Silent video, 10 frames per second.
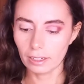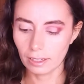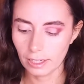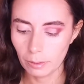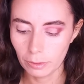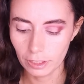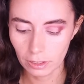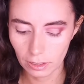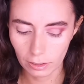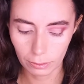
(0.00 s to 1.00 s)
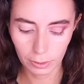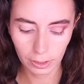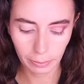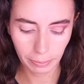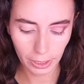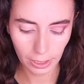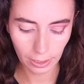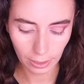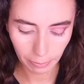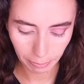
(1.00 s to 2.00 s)
the camera is not really
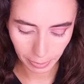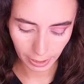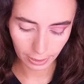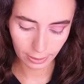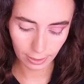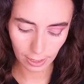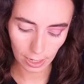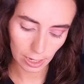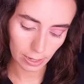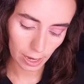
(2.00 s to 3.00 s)
picking up, but it's a